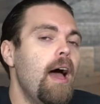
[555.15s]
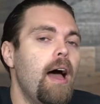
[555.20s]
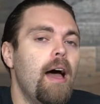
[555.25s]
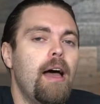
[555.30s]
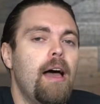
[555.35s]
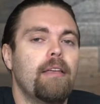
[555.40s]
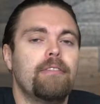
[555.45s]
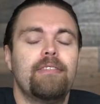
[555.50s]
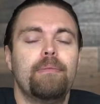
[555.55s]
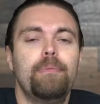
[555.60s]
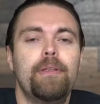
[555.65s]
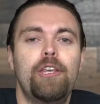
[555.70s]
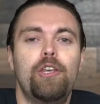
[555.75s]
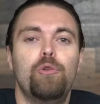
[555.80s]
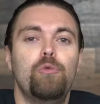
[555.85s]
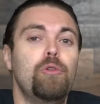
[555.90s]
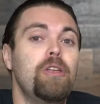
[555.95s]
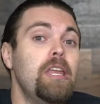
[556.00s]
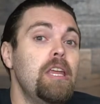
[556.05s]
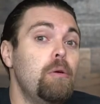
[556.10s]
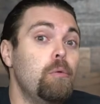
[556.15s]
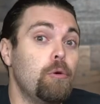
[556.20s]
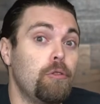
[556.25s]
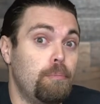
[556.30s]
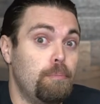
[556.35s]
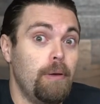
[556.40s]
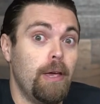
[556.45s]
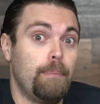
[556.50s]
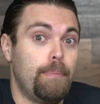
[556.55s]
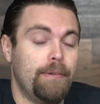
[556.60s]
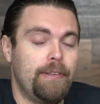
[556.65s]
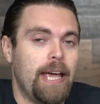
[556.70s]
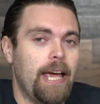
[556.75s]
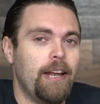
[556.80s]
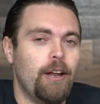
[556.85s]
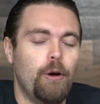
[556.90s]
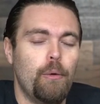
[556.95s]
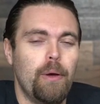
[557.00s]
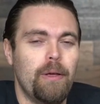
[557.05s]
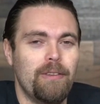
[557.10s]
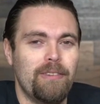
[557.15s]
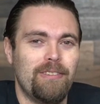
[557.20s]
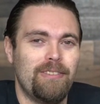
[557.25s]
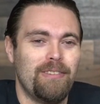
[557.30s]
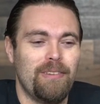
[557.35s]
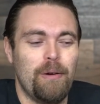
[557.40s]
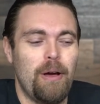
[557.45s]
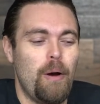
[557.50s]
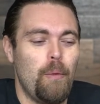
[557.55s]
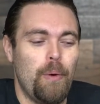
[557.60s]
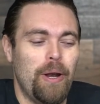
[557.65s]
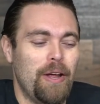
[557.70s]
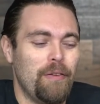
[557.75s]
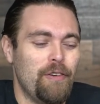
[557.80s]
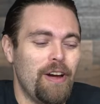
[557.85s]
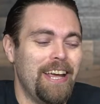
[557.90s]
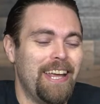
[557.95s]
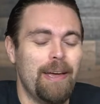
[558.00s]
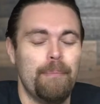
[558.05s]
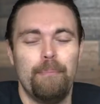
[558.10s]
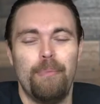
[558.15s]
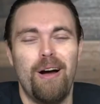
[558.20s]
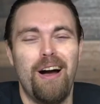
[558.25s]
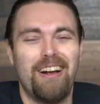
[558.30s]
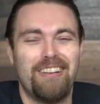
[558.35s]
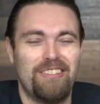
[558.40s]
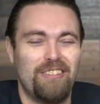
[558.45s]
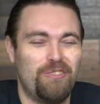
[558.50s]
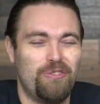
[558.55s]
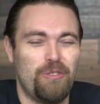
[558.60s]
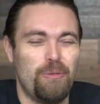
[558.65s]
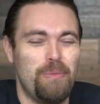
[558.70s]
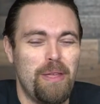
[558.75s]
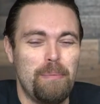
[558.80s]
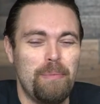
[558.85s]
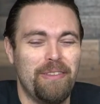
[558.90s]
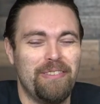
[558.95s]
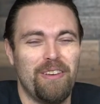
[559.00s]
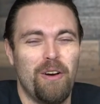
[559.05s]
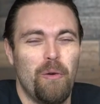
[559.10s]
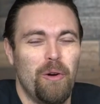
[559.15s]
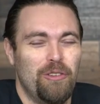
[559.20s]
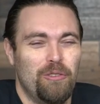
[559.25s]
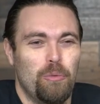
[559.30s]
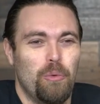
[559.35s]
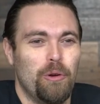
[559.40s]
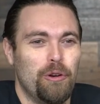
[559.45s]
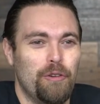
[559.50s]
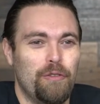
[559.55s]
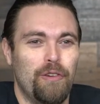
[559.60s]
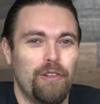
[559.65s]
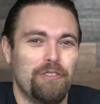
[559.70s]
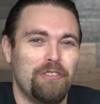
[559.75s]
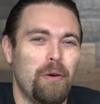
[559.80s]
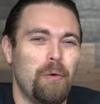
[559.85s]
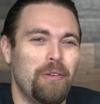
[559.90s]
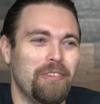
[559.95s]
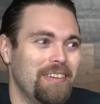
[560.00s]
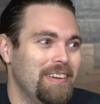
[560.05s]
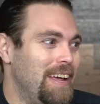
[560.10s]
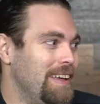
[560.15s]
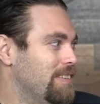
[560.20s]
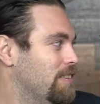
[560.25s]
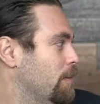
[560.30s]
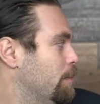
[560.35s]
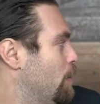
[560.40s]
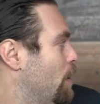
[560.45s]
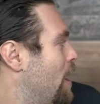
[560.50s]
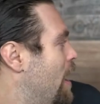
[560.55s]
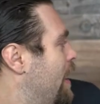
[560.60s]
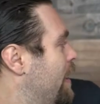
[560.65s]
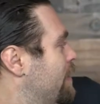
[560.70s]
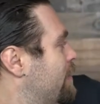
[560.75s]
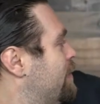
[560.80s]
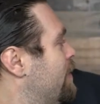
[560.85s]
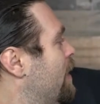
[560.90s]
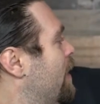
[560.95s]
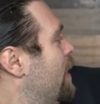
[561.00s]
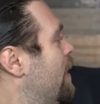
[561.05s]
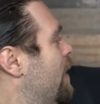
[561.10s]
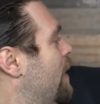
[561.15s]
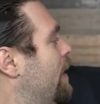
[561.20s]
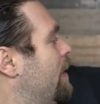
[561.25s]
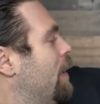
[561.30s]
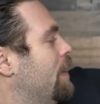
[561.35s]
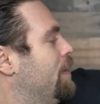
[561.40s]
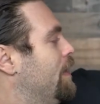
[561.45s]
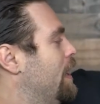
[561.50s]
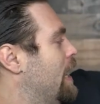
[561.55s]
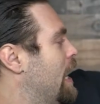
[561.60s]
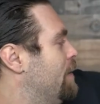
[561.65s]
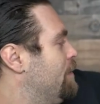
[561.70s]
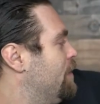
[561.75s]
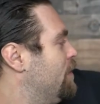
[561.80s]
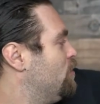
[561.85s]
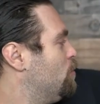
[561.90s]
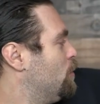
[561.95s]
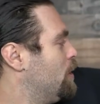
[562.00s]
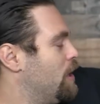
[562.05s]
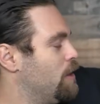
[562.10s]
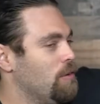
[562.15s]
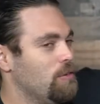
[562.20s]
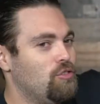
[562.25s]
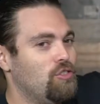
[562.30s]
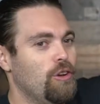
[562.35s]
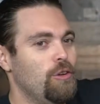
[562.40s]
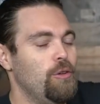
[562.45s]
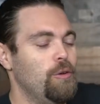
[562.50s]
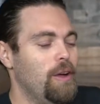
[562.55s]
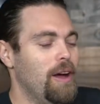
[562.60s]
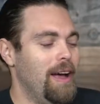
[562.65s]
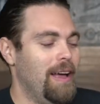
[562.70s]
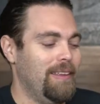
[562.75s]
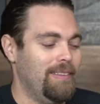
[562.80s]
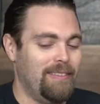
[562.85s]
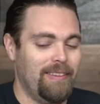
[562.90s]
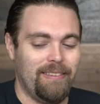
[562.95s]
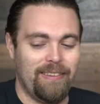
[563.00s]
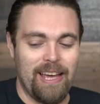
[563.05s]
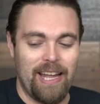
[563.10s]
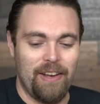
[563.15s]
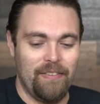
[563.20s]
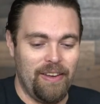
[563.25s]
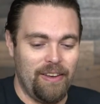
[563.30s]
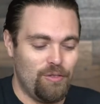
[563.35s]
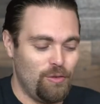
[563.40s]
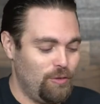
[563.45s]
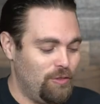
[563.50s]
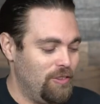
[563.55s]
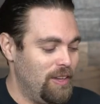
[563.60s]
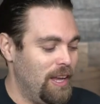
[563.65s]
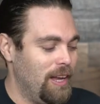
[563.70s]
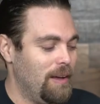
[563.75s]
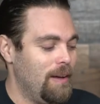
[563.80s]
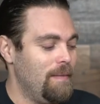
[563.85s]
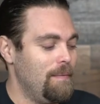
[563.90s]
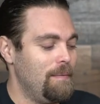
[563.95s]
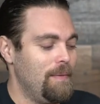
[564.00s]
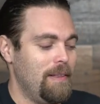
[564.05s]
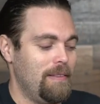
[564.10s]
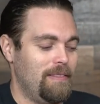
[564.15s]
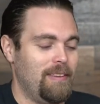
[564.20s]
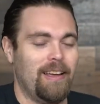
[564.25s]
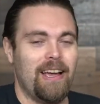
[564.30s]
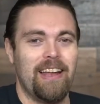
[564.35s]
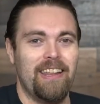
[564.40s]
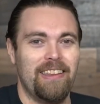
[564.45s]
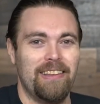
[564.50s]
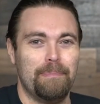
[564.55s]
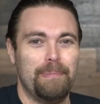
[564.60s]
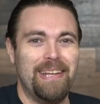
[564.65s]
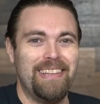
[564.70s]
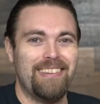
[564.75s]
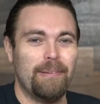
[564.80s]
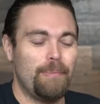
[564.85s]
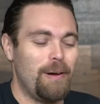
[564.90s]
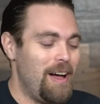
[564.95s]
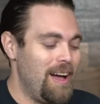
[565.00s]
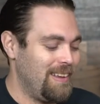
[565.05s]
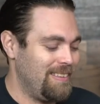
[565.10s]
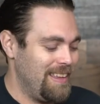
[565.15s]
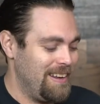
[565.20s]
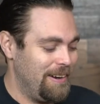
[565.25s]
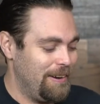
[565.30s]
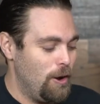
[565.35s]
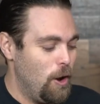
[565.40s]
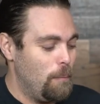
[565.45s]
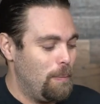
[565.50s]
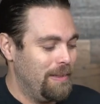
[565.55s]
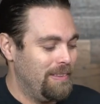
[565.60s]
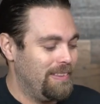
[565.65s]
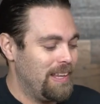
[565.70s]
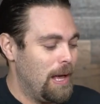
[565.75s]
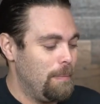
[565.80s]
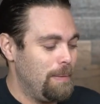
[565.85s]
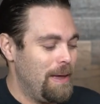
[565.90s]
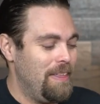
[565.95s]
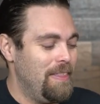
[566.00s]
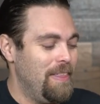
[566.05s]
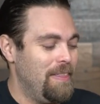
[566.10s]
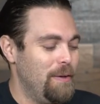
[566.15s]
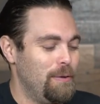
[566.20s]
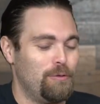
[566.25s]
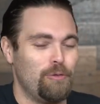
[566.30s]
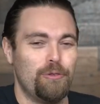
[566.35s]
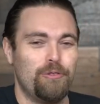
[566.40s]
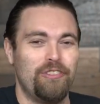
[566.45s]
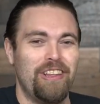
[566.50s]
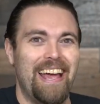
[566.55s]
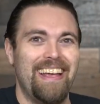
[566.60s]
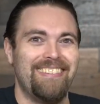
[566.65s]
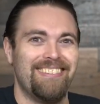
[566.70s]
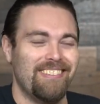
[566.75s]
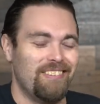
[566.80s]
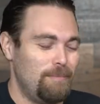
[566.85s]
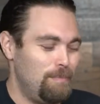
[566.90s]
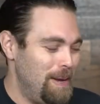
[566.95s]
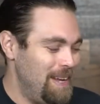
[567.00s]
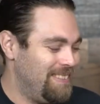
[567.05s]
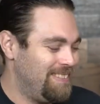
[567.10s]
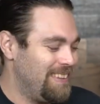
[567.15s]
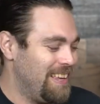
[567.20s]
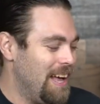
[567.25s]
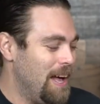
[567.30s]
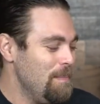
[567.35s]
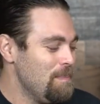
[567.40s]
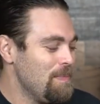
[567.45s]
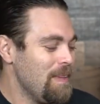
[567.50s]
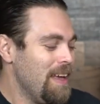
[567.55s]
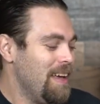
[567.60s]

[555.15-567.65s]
uh, something unique with Big Potato is whenever I get boxes from them, it's always wonderful. It's always a nice surprise. I, I think I have this one here to show you guys that's kind of interesting. It's got a little pizza box and it opens up and then there's your slice of pizza